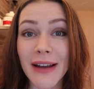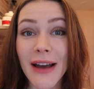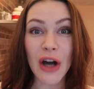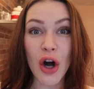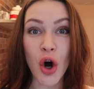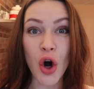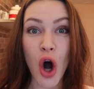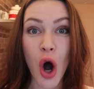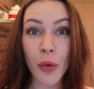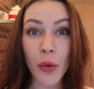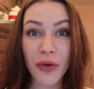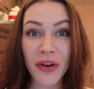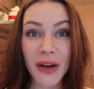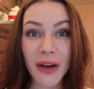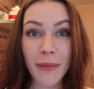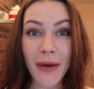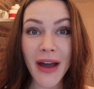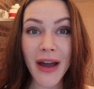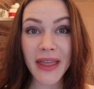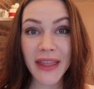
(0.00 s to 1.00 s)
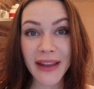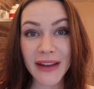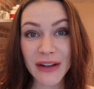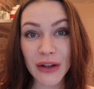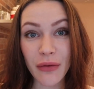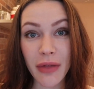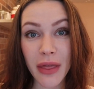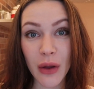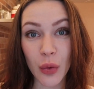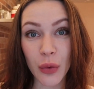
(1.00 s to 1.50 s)
So hopefully by the
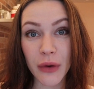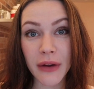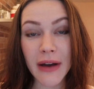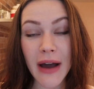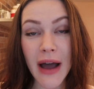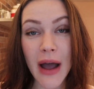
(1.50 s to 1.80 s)
end of the week